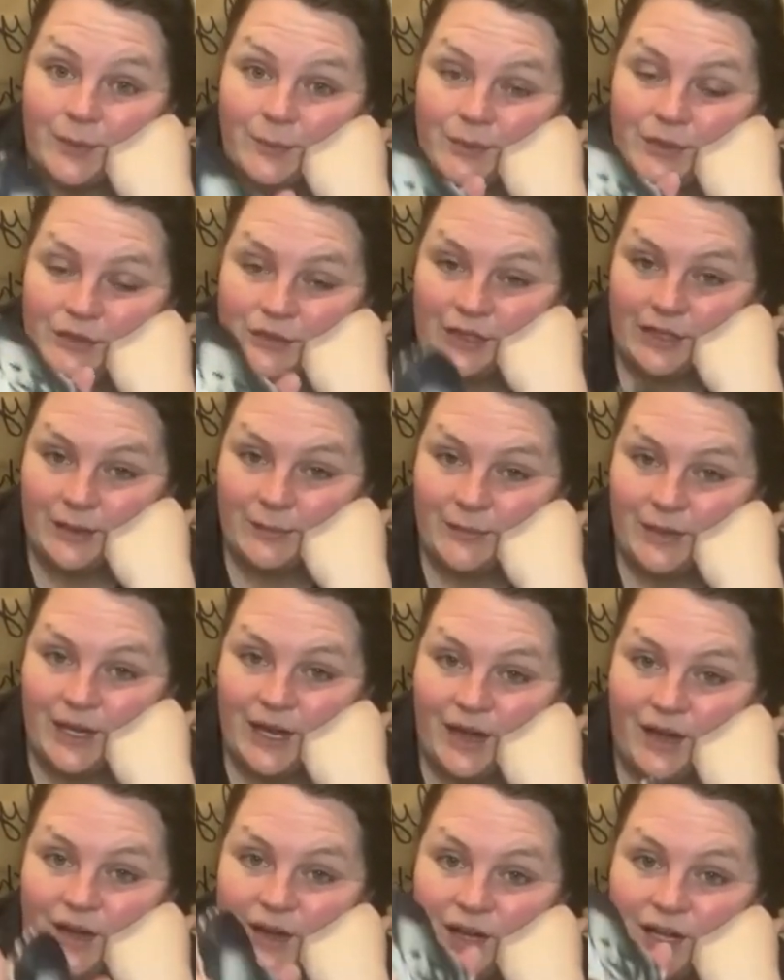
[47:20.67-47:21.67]
but check me
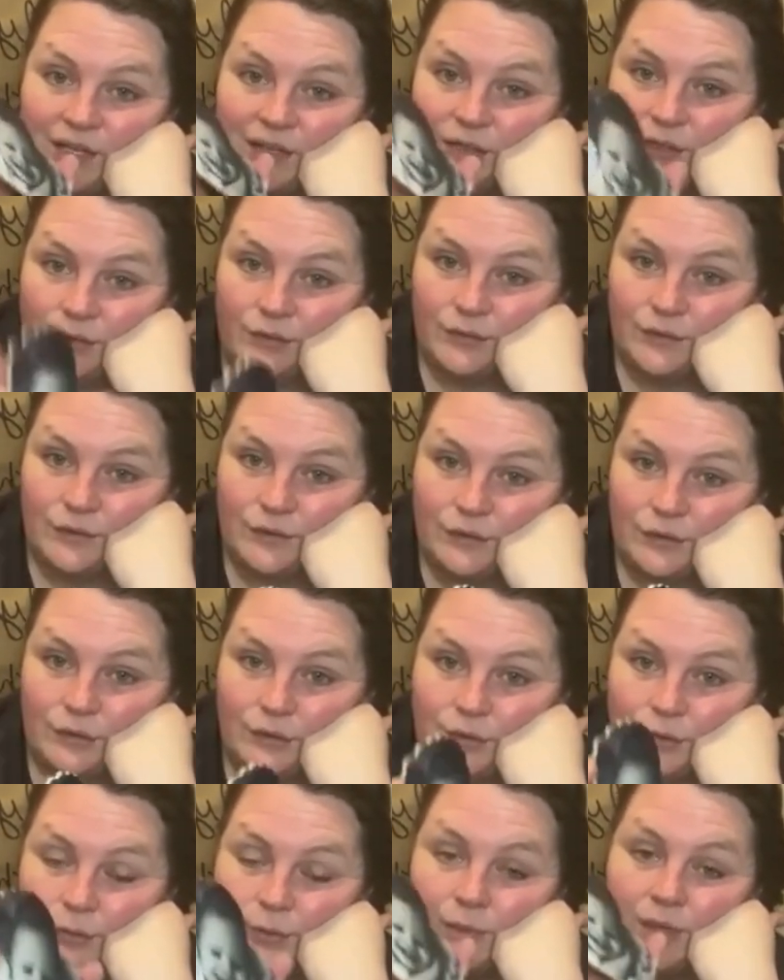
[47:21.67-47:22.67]
out on
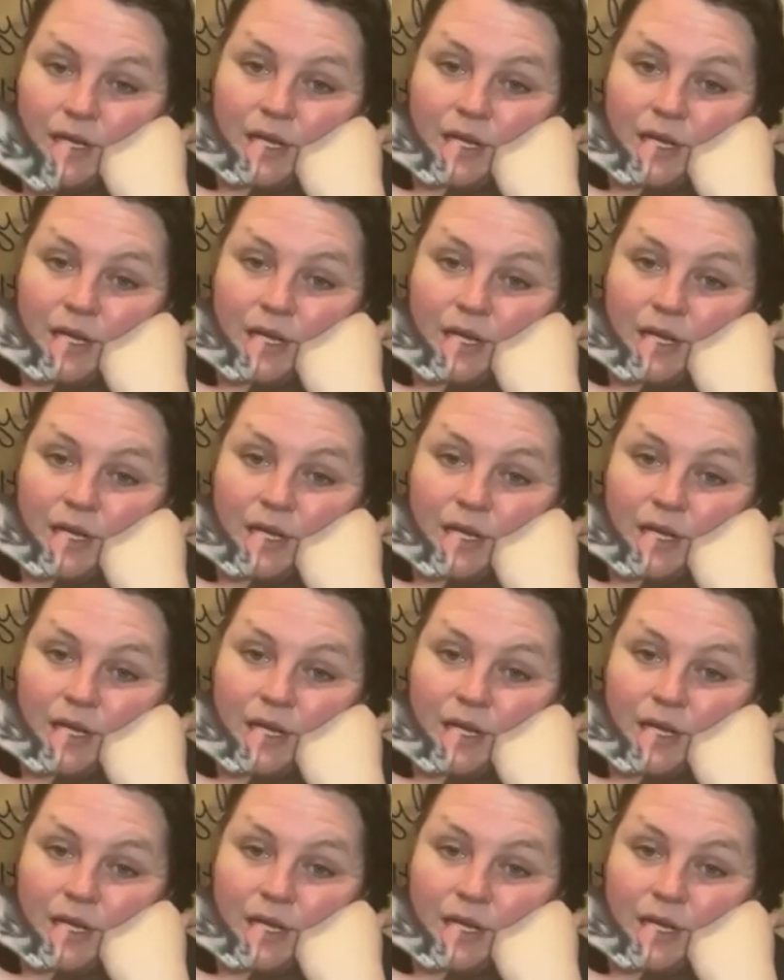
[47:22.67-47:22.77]
YouTube.